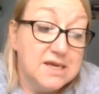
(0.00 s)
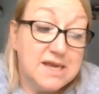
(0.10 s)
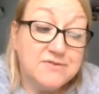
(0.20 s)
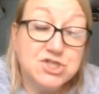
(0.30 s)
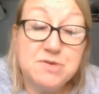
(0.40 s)

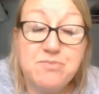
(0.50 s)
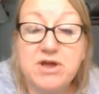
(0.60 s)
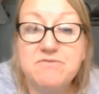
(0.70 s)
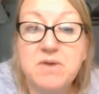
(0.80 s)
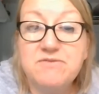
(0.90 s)
Now, the
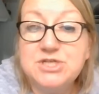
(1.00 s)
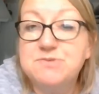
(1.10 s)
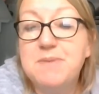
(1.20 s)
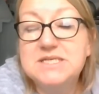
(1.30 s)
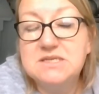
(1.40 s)
shipwreck of my
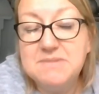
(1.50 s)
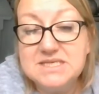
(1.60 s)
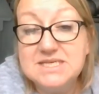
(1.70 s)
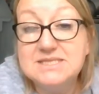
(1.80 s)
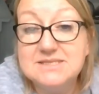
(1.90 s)
reason basically
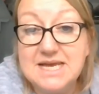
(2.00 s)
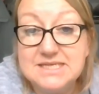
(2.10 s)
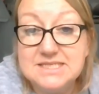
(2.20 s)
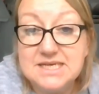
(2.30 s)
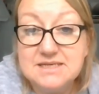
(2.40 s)
means his
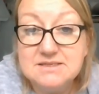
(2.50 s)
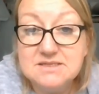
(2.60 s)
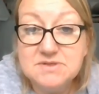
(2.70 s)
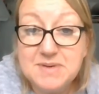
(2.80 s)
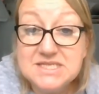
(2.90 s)
sanity.
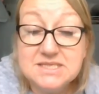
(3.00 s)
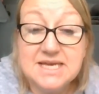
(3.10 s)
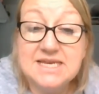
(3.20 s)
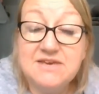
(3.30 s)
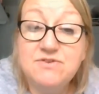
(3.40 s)
So he's basically
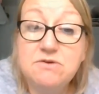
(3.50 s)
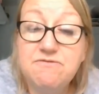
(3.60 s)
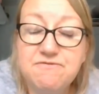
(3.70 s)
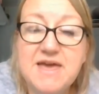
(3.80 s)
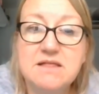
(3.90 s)
saying if you
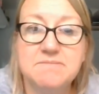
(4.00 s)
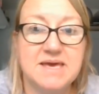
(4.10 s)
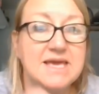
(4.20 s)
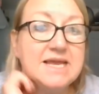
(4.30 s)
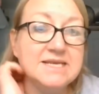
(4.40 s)
fail
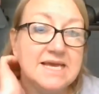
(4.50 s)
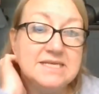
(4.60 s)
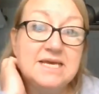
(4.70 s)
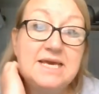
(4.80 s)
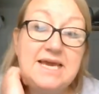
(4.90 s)
me
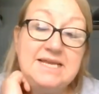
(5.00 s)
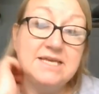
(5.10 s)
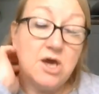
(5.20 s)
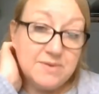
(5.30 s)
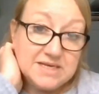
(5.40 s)
in
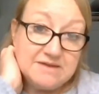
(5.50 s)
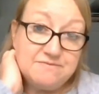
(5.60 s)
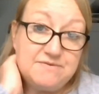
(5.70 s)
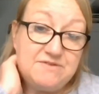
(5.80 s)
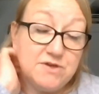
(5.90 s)
going,
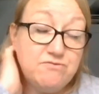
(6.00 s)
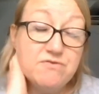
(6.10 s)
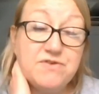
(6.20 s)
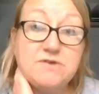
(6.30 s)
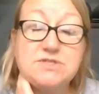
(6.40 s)
if you
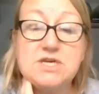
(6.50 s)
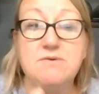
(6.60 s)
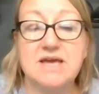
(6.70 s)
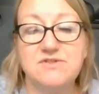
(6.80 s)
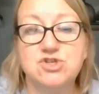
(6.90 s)
refuse to go
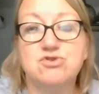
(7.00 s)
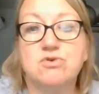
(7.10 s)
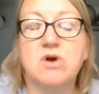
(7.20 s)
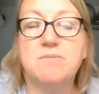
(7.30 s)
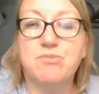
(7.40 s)
and get the
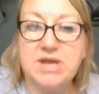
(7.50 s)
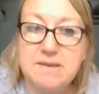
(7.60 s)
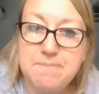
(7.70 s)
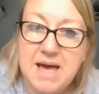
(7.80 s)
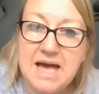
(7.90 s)
drawer and bring
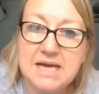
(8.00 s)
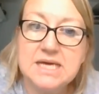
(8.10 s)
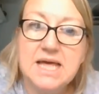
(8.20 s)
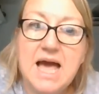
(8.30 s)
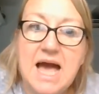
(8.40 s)
it back
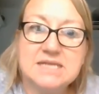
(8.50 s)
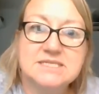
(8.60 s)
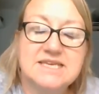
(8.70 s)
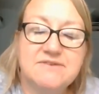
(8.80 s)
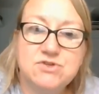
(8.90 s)

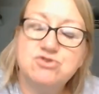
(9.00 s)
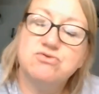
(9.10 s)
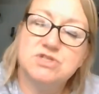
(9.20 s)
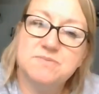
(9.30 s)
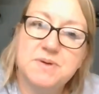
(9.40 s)
and give the
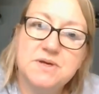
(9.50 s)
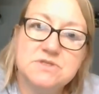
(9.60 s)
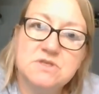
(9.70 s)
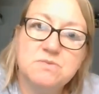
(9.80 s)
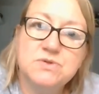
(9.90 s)
drawer to the
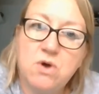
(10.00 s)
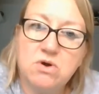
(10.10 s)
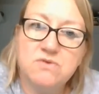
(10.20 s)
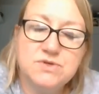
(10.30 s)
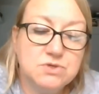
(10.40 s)
person that will knock
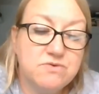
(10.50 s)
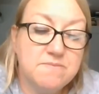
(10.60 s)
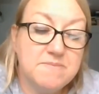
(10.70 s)
on the door at